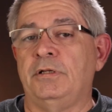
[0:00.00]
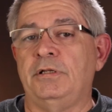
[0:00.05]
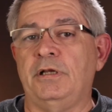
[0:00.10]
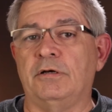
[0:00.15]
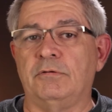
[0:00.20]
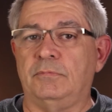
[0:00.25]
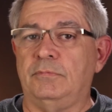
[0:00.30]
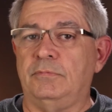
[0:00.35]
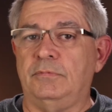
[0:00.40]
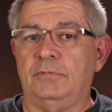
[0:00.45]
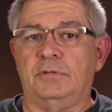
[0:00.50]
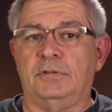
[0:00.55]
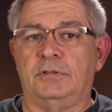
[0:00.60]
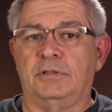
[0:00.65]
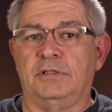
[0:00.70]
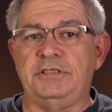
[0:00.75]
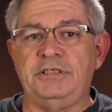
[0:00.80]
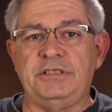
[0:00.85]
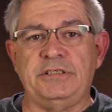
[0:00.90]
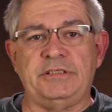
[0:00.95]
Now,
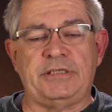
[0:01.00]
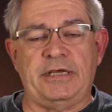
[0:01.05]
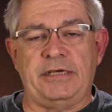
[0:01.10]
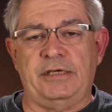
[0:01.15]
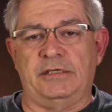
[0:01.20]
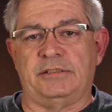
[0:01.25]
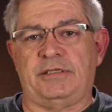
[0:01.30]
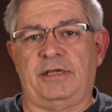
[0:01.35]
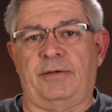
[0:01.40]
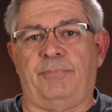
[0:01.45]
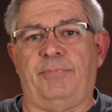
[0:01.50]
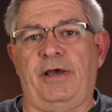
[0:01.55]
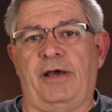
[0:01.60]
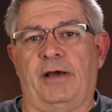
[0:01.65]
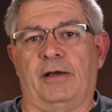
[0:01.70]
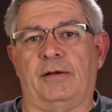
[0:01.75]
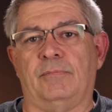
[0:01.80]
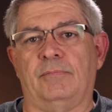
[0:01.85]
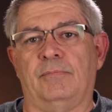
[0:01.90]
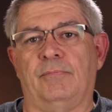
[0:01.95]
let's just take a step
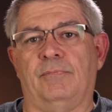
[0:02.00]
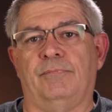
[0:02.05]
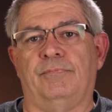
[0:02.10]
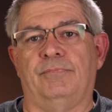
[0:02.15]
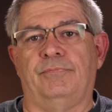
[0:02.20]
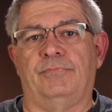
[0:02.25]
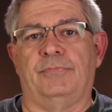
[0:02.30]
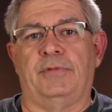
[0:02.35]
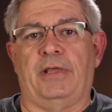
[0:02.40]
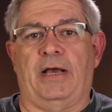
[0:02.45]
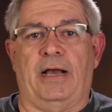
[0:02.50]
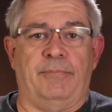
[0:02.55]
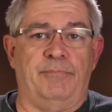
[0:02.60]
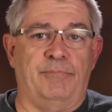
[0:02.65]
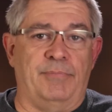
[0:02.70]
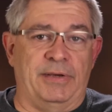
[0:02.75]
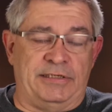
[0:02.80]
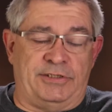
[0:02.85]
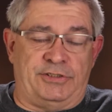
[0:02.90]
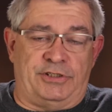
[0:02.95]
back. I
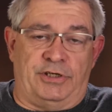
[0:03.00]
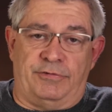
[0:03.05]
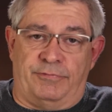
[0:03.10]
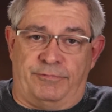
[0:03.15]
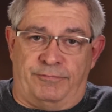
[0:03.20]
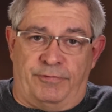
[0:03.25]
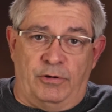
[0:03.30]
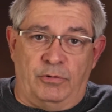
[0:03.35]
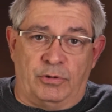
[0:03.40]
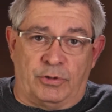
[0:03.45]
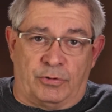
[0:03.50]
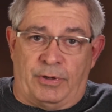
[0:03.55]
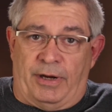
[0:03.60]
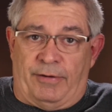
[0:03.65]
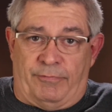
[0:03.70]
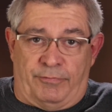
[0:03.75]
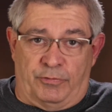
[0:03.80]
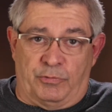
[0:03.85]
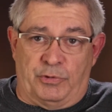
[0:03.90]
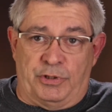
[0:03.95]
mentioned
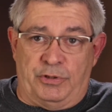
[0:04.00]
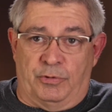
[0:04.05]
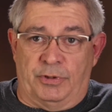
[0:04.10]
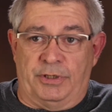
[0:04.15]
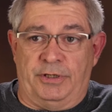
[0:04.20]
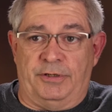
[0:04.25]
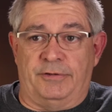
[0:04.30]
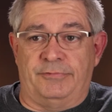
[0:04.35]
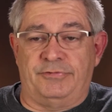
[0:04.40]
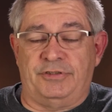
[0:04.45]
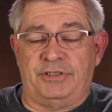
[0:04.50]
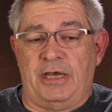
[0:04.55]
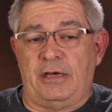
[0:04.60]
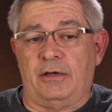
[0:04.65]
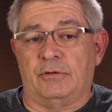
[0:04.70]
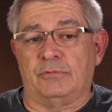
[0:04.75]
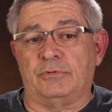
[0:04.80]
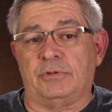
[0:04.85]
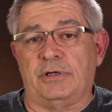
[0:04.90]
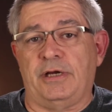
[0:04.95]
phonograph, a recording of
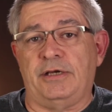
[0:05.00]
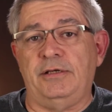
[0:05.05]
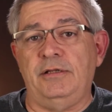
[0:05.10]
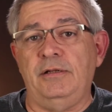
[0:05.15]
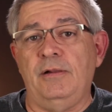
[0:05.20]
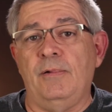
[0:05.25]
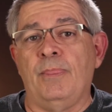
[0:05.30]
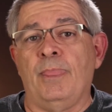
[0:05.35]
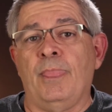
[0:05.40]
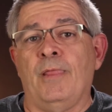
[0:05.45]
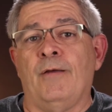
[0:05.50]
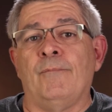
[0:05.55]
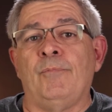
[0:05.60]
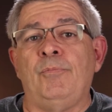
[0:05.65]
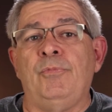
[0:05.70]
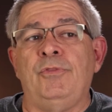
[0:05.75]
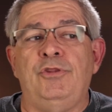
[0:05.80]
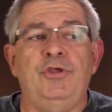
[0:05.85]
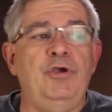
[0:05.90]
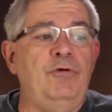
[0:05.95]
sound, right?
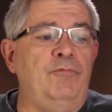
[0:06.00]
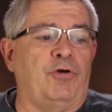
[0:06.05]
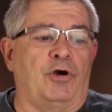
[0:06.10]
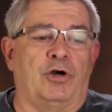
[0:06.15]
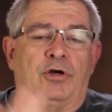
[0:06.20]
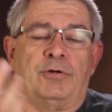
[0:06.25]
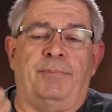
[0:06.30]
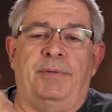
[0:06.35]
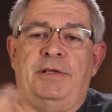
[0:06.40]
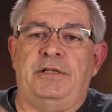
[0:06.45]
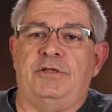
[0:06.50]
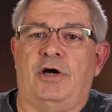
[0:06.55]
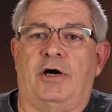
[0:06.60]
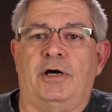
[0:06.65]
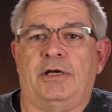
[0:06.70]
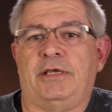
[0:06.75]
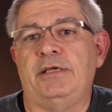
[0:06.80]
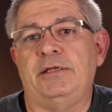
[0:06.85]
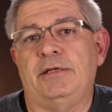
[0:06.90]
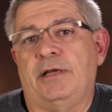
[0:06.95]
You've heard me
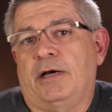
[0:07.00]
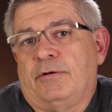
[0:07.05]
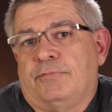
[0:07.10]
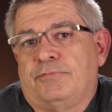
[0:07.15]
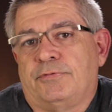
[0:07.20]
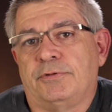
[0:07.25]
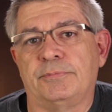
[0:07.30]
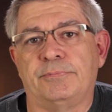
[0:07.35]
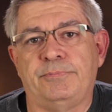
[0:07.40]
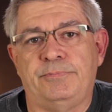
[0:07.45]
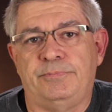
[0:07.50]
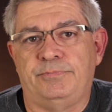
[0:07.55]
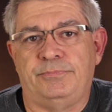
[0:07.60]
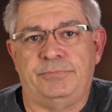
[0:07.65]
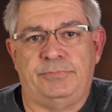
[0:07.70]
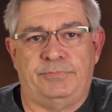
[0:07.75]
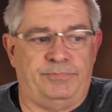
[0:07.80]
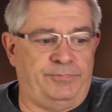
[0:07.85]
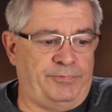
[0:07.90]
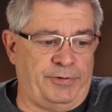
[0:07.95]
talking now for
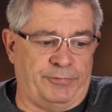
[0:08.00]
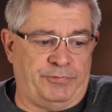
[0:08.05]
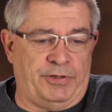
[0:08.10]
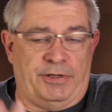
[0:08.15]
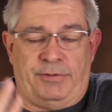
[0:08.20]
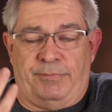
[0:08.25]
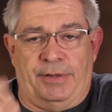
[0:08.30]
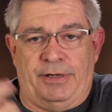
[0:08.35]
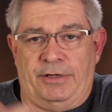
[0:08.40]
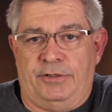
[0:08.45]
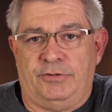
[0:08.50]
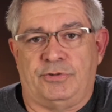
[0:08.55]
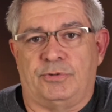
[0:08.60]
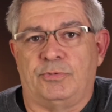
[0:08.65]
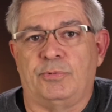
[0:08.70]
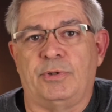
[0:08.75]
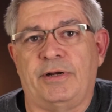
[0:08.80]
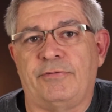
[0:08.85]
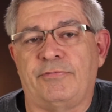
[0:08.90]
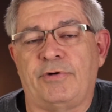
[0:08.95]
15 minutes or
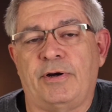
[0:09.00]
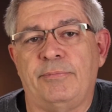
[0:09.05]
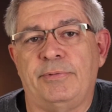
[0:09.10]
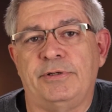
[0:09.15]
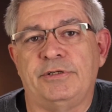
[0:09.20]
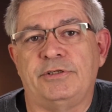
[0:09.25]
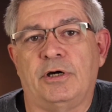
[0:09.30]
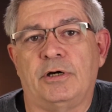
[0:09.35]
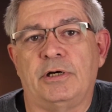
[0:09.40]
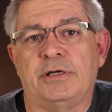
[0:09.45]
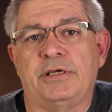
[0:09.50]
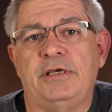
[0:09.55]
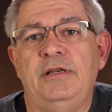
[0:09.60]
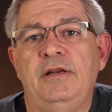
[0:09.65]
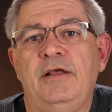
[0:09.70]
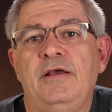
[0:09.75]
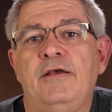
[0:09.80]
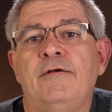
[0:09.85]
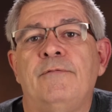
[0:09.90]
whatever I've been talking.